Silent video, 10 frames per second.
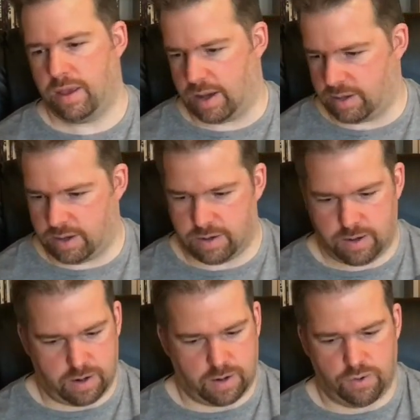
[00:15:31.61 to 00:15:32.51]
You had
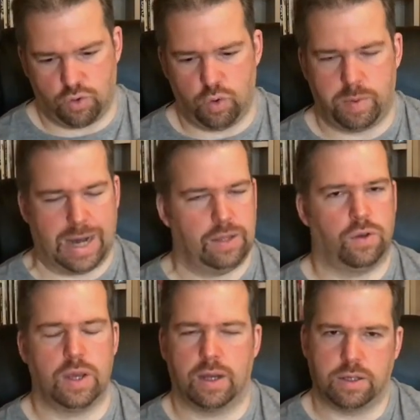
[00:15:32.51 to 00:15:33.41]
your control
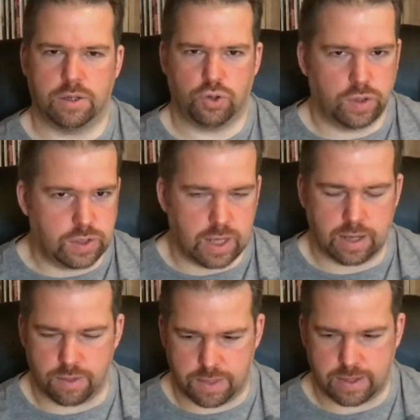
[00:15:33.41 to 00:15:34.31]
pad, or you had your
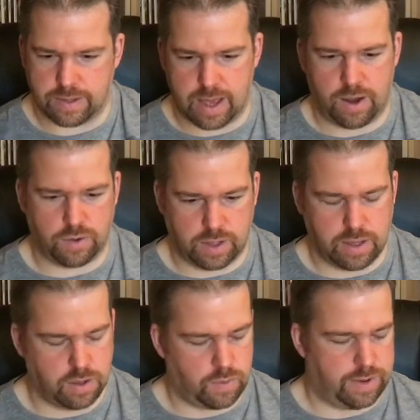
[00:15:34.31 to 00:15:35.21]
joystick and things like that,
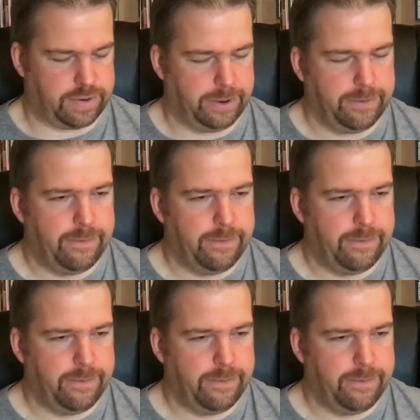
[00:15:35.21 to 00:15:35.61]
keys, whatever.